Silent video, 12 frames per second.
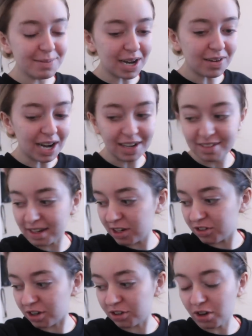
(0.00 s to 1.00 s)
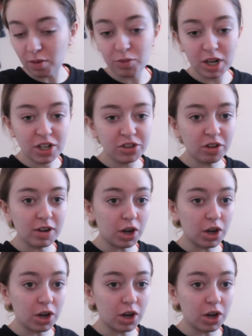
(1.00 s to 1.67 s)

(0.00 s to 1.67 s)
am now at Tanisha's. I'm really sorry,